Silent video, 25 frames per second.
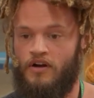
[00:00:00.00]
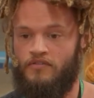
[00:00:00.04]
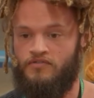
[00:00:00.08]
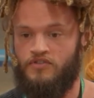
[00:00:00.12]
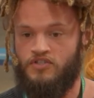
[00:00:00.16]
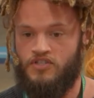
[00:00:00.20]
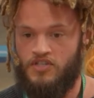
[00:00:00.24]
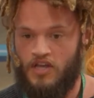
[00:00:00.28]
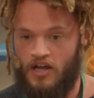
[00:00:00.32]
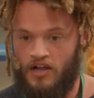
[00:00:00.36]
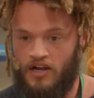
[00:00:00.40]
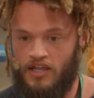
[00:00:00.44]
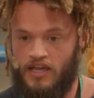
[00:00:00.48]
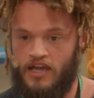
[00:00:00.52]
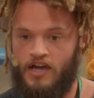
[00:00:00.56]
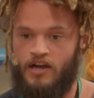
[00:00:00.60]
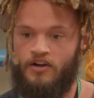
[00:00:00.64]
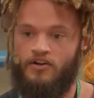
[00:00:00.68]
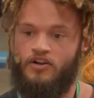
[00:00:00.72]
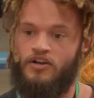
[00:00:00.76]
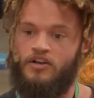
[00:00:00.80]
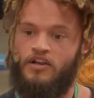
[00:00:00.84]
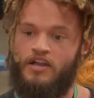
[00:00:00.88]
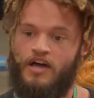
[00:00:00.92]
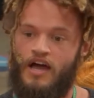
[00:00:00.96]
referenced
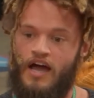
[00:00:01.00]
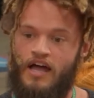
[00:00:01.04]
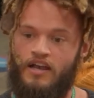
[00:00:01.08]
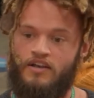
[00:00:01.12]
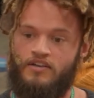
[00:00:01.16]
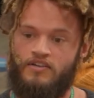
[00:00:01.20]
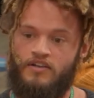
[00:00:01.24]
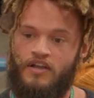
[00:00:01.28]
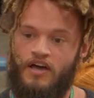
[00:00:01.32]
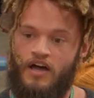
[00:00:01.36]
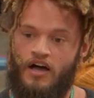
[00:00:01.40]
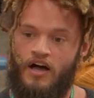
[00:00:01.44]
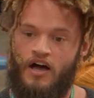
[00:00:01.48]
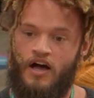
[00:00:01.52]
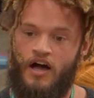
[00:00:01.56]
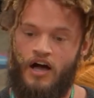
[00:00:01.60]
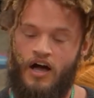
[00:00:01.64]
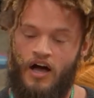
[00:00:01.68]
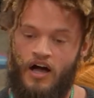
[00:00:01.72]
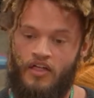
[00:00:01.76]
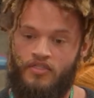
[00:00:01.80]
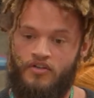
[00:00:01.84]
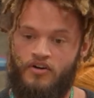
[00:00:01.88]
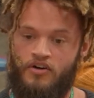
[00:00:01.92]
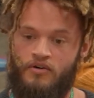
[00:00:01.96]
earlier, and
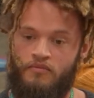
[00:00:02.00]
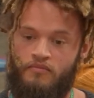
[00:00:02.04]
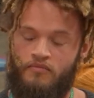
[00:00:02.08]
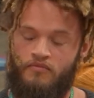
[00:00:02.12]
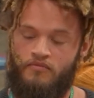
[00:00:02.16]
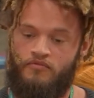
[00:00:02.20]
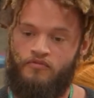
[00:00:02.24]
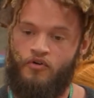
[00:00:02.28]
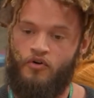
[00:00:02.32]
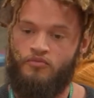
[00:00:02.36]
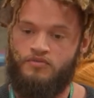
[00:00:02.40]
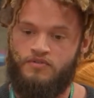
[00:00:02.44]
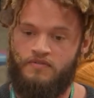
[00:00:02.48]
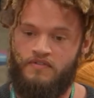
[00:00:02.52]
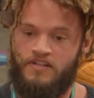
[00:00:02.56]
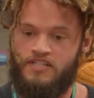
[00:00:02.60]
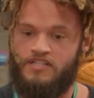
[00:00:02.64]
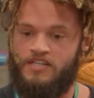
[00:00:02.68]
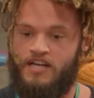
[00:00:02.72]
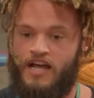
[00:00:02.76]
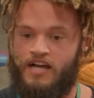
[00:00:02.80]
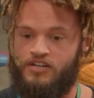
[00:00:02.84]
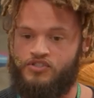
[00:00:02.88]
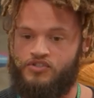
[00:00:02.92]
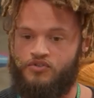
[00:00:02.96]
other forms of
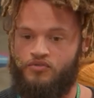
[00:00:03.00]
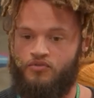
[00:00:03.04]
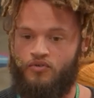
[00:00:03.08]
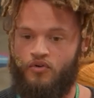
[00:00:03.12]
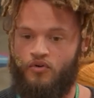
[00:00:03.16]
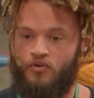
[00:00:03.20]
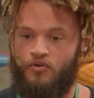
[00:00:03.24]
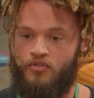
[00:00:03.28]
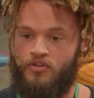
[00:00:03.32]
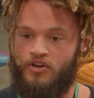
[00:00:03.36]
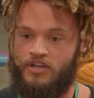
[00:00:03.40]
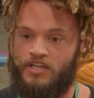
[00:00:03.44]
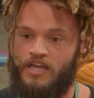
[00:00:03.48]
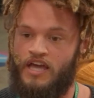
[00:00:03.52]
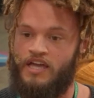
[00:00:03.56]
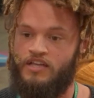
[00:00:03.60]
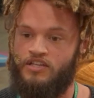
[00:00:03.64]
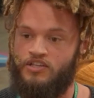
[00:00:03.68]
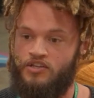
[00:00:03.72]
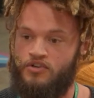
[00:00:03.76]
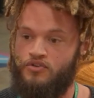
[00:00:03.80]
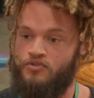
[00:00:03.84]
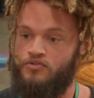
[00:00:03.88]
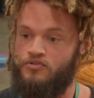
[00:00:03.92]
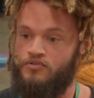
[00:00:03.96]
international law that
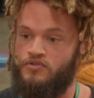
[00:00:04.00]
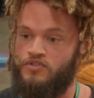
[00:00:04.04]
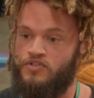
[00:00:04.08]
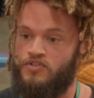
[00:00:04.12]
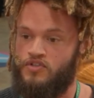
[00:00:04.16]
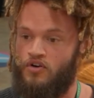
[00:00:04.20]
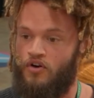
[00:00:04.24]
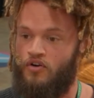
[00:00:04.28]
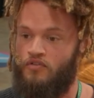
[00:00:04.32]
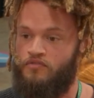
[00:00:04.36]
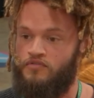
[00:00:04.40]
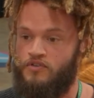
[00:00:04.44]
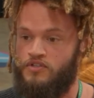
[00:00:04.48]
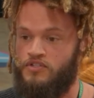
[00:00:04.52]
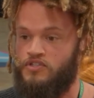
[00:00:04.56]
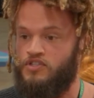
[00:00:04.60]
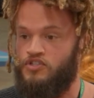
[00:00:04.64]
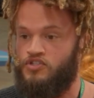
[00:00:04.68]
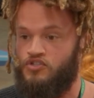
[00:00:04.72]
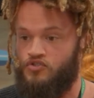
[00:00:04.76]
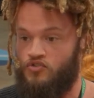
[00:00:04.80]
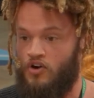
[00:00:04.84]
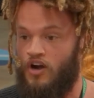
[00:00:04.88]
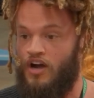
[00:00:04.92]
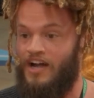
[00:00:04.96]
get used often
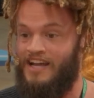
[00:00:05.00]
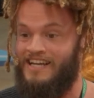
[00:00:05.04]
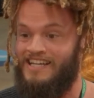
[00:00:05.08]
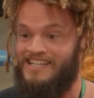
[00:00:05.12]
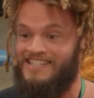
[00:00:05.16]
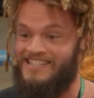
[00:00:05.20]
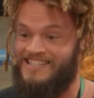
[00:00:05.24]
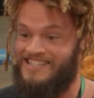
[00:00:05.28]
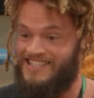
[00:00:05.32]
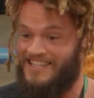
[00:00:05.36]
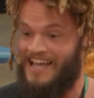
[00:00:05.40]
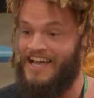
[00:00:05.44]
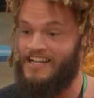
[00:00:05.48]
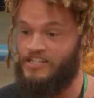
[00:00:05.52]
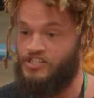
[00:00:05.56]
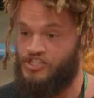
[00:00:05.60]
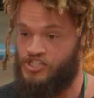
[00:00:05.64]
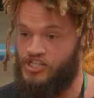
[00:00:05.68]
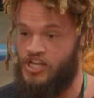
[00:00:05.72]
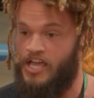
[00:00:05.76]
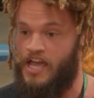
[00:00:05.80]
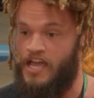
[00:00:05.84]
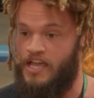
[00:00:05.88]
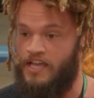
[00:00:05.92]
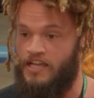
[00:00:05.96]
to try and
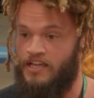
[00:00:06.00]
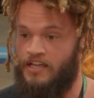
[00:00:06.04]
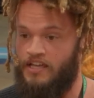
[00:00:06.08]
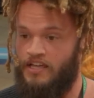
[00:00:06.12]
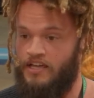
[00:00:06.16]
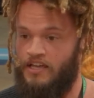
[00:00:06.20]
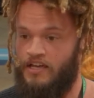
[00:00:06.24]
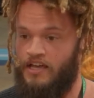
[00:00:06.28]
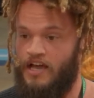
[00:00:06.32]
instantiate